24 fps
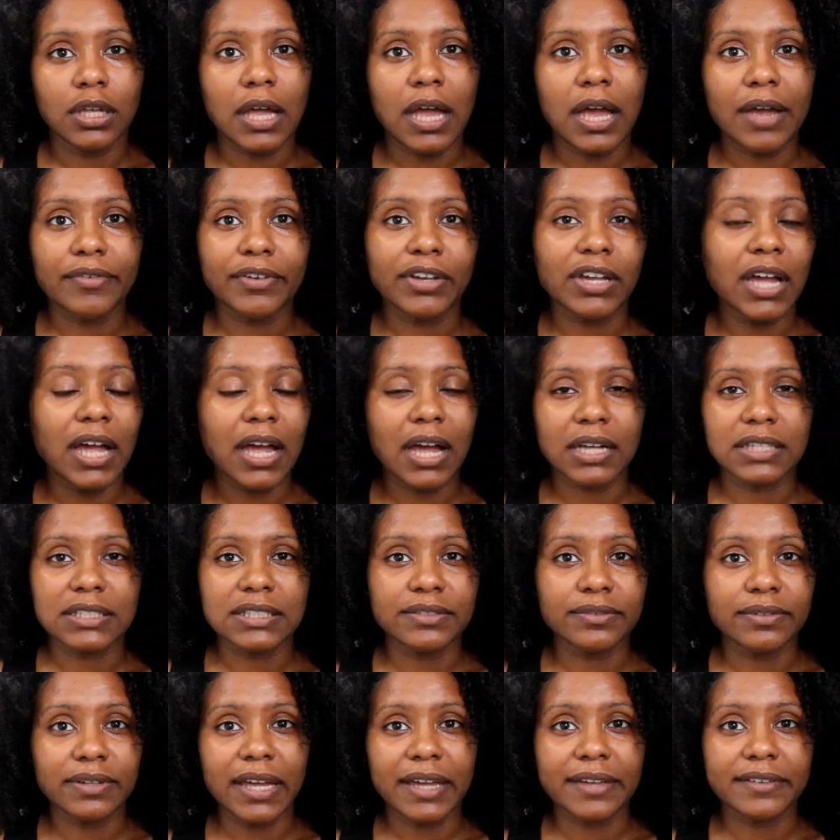having an
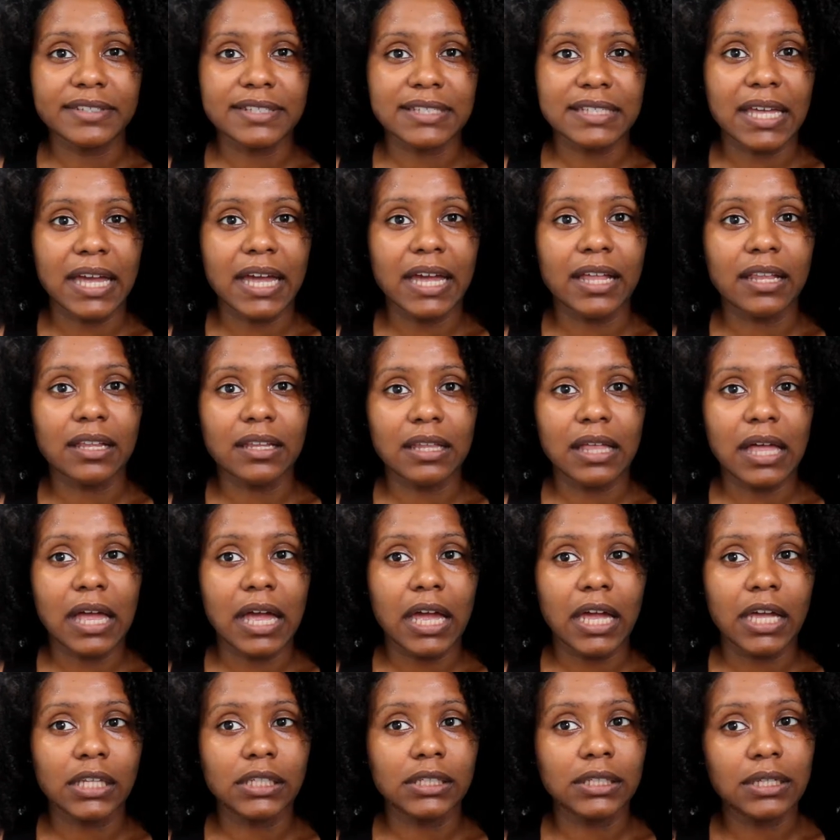active lifestyle
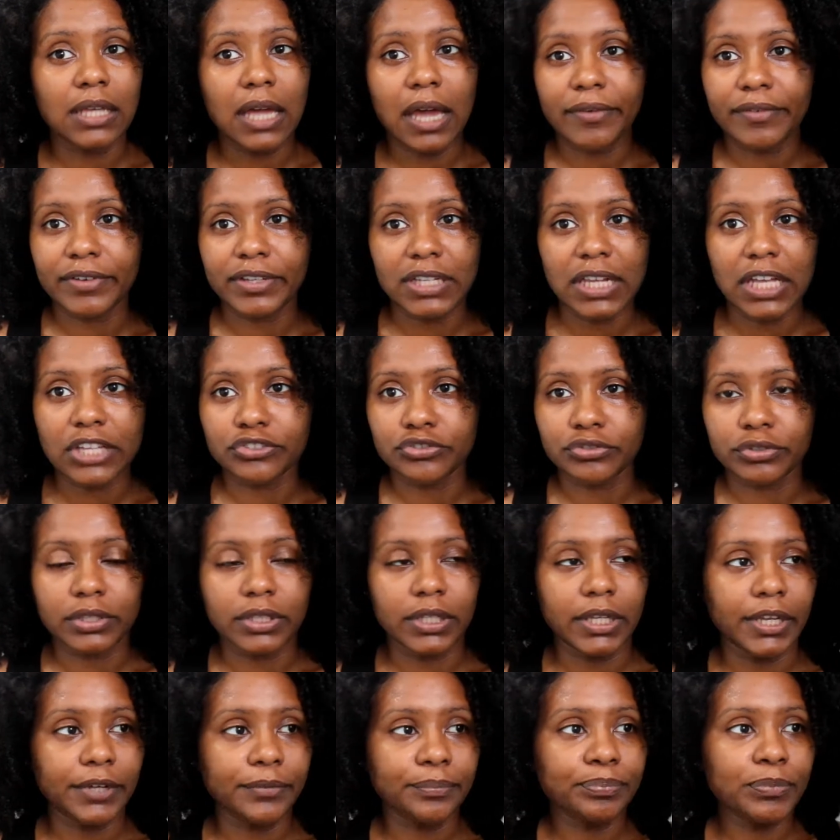and having natural
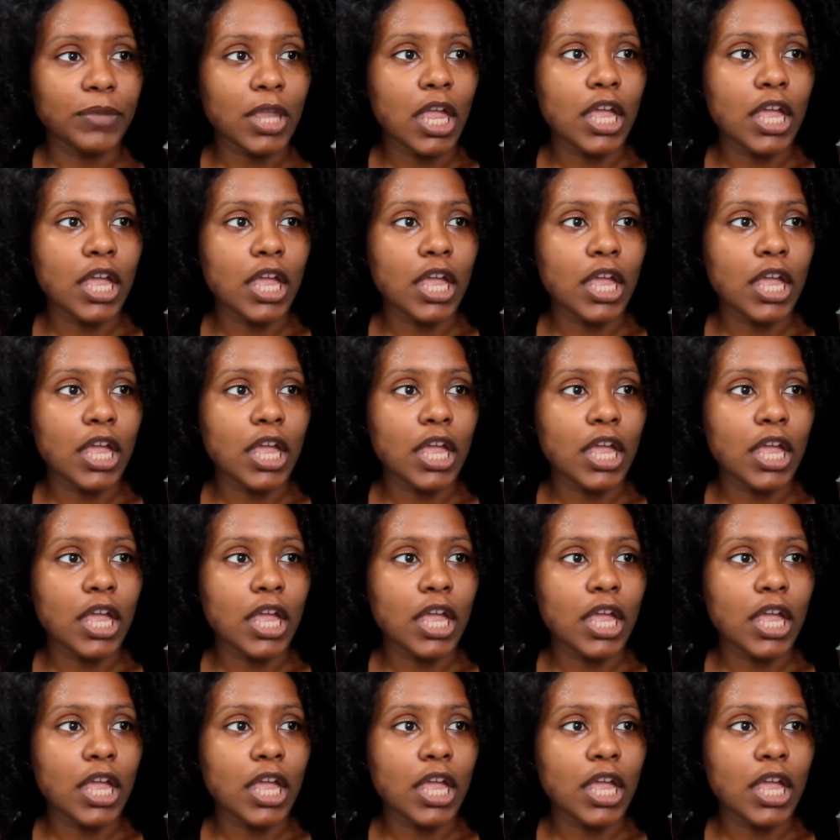hair.